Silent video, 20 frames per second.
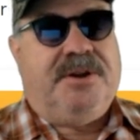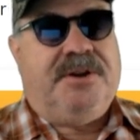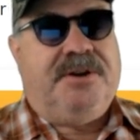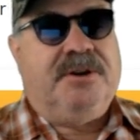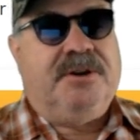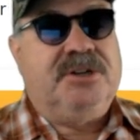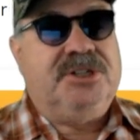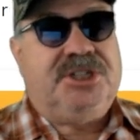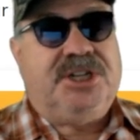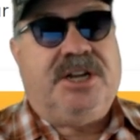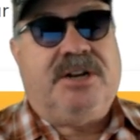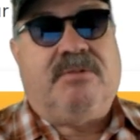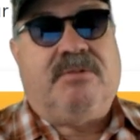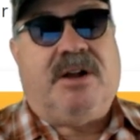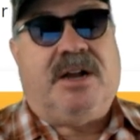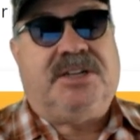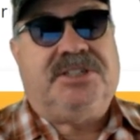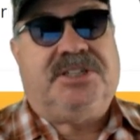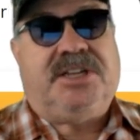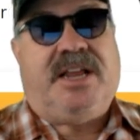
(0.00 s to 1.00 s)
your
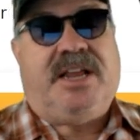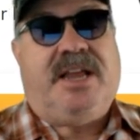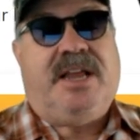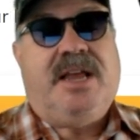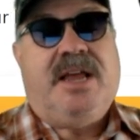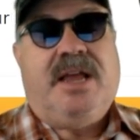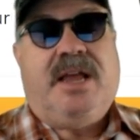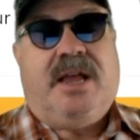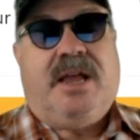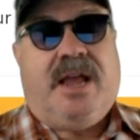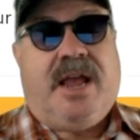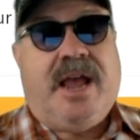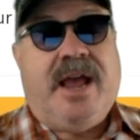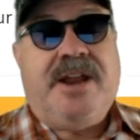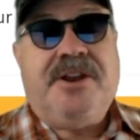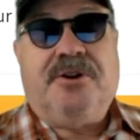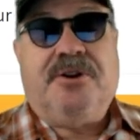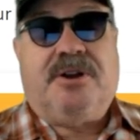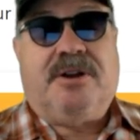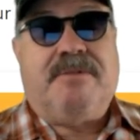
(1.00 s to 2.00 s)
generosity,
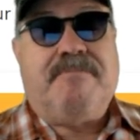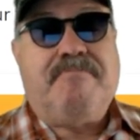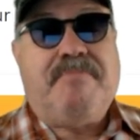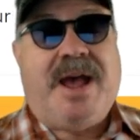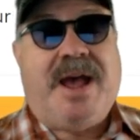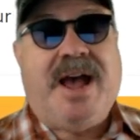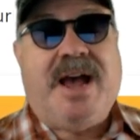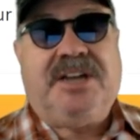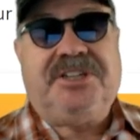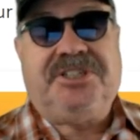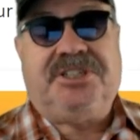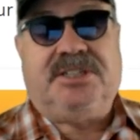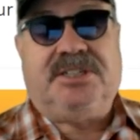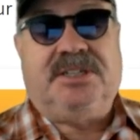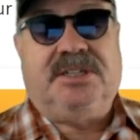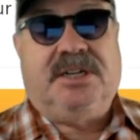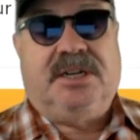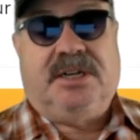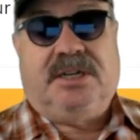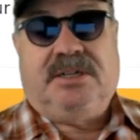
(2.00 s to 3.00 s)
and your
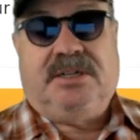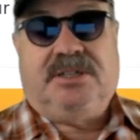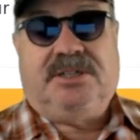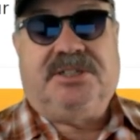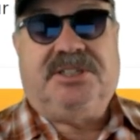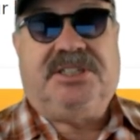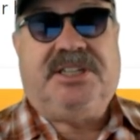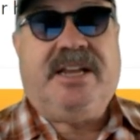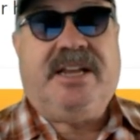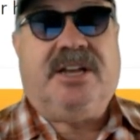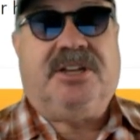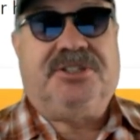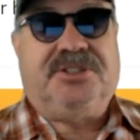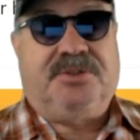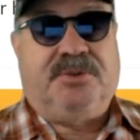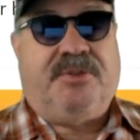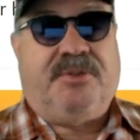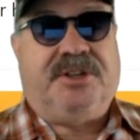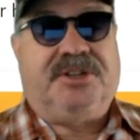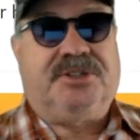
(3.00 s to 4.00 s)
compassion to see us
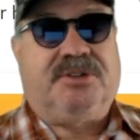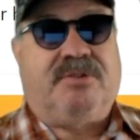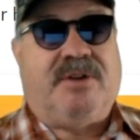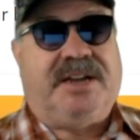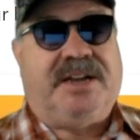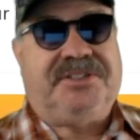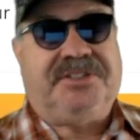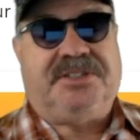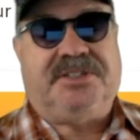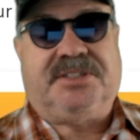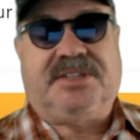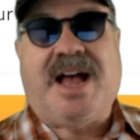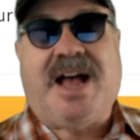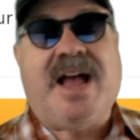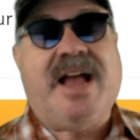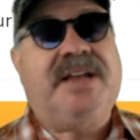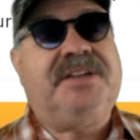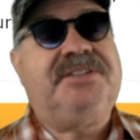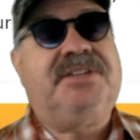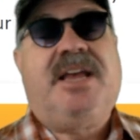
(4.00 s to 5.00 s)
through this crisis.
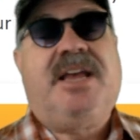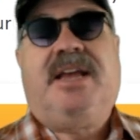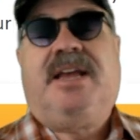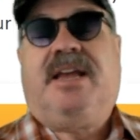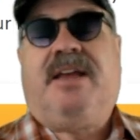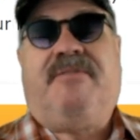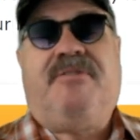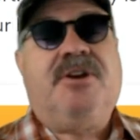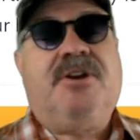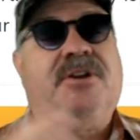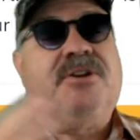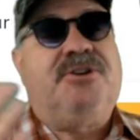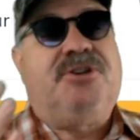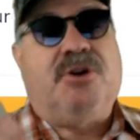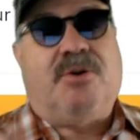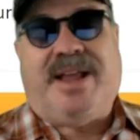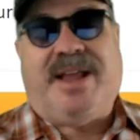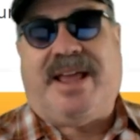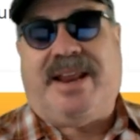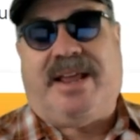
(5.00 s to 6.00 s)
Guys, if you can
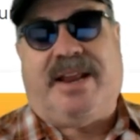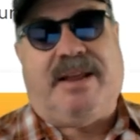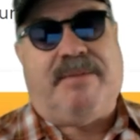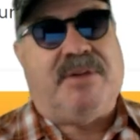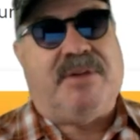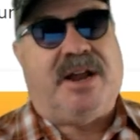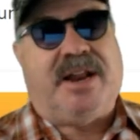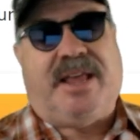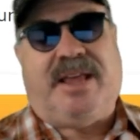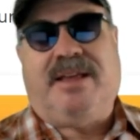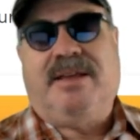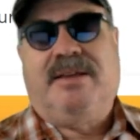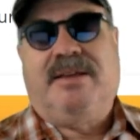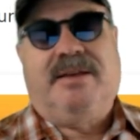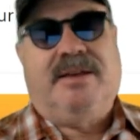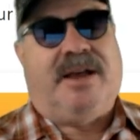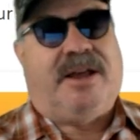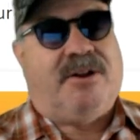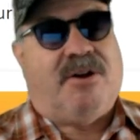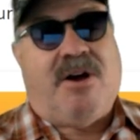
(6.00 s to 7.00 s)
donate any money
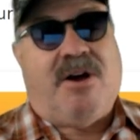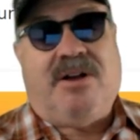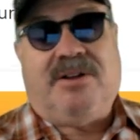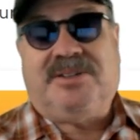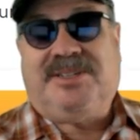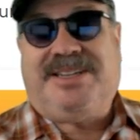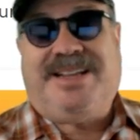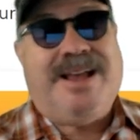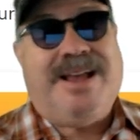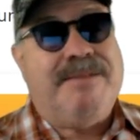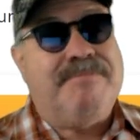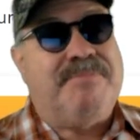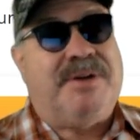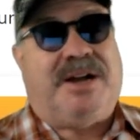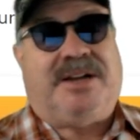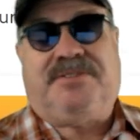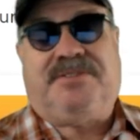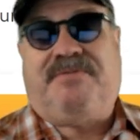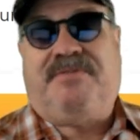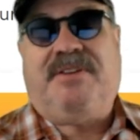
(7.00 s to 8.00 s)
at all 10
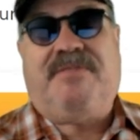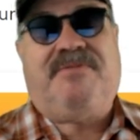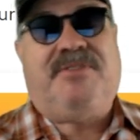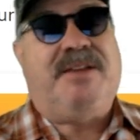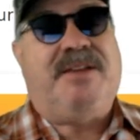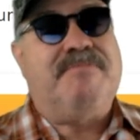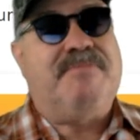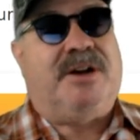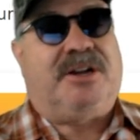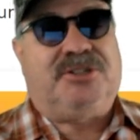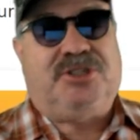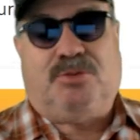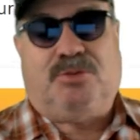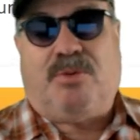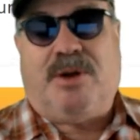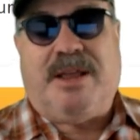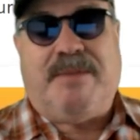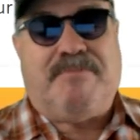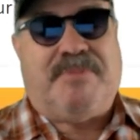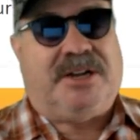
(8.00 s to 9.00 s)
bucks, 15 bucks,
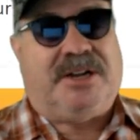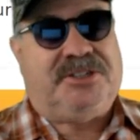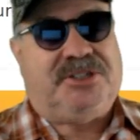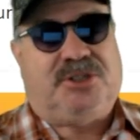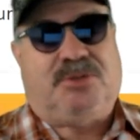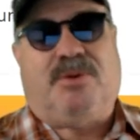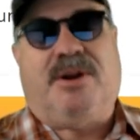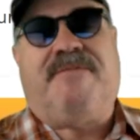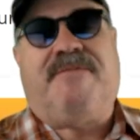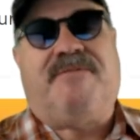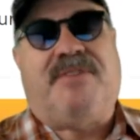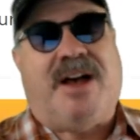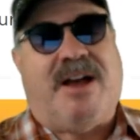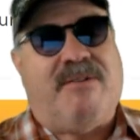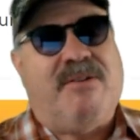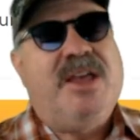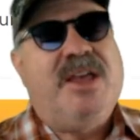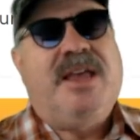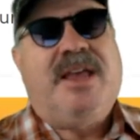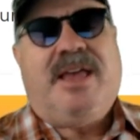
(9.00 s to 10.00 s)
20 bucks,
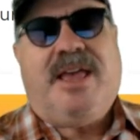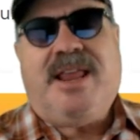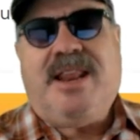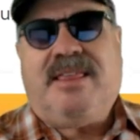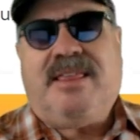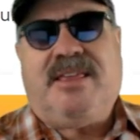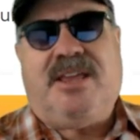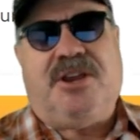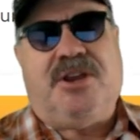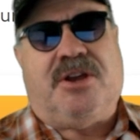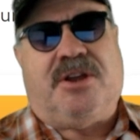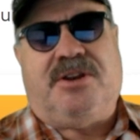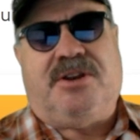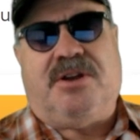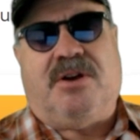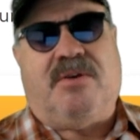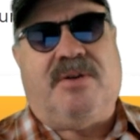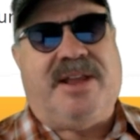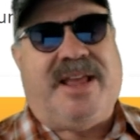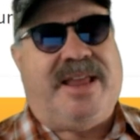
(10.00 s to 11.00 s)
25, anything you can
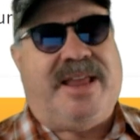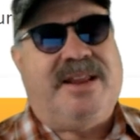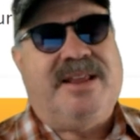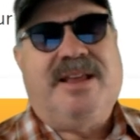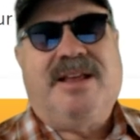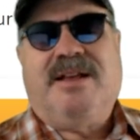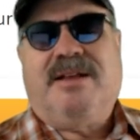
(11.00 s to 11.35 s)
donate,